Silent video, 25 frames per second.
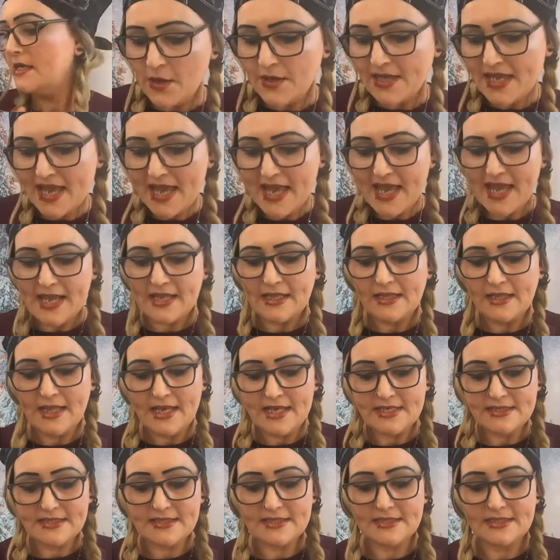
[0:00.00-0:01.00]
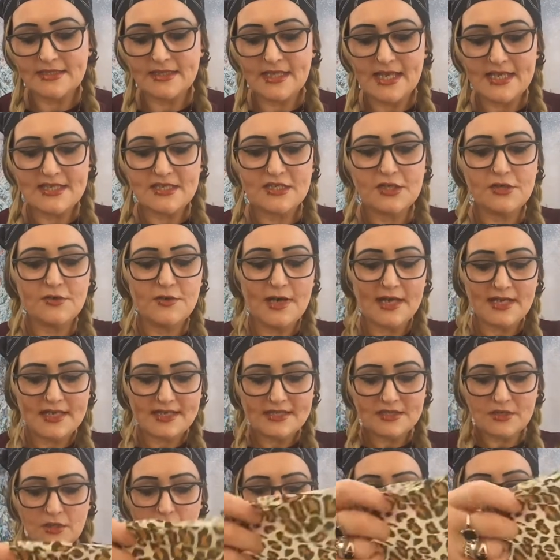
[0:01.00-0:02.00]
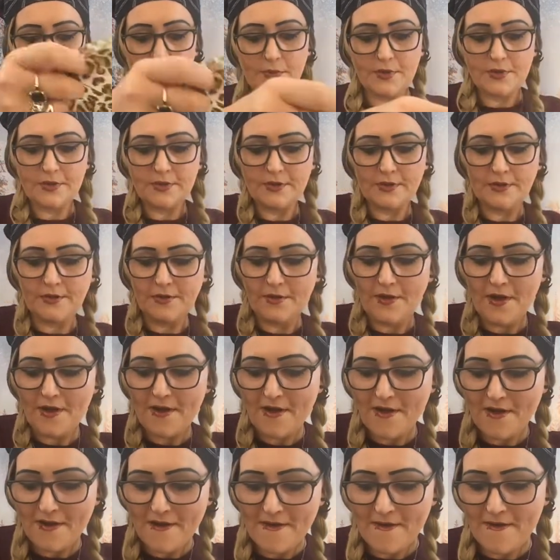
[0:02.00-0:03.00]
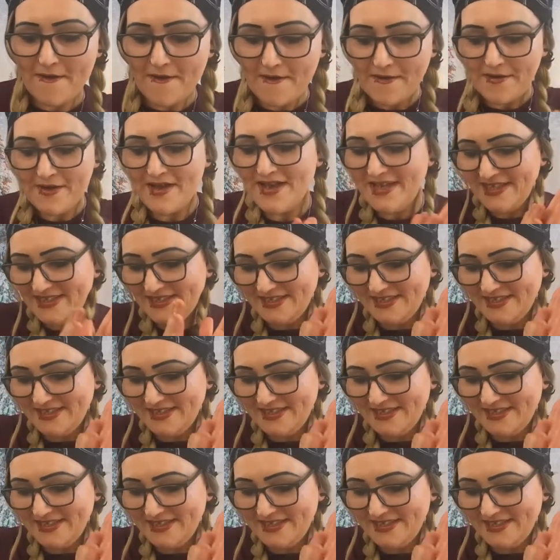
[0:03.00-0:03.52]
Okay, let's crack it open. Oh,